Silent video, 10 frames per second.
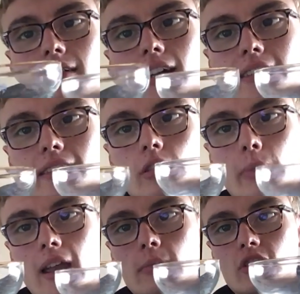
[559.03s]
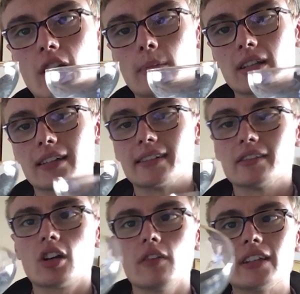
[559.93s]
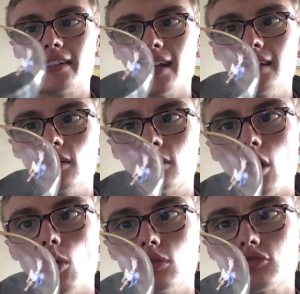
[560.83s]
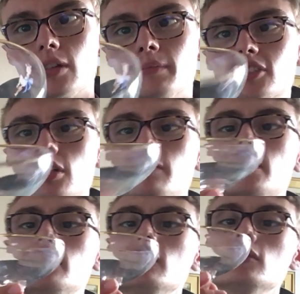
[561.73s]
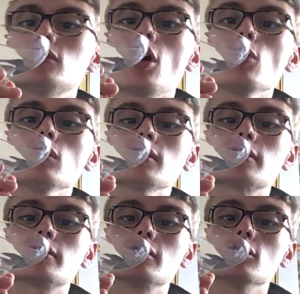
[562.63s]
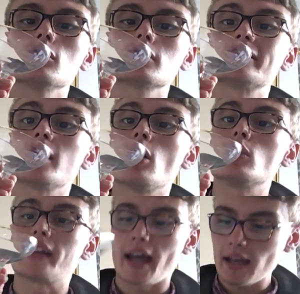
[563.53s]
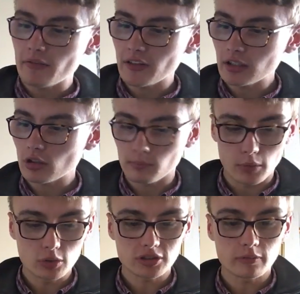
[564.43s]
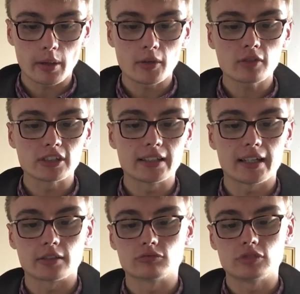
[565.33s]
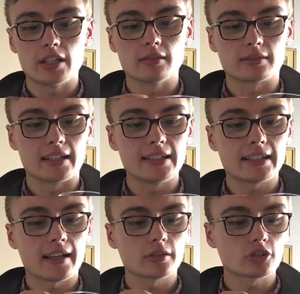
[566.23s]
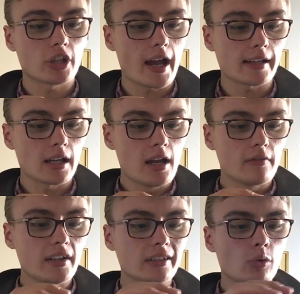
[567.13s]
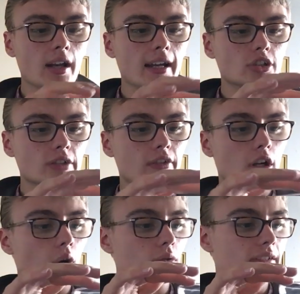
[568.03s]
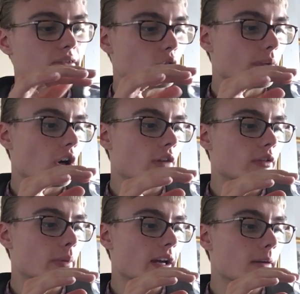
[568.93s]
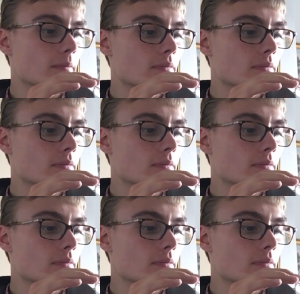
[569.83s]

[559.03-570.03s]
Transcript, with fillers: Nice little Babycham glasses. I've got these like little gold rims on them. The gold looks okay, I think, on most of them. I've not really had a real detailed check. This one, actually, the gold is coming off a bit.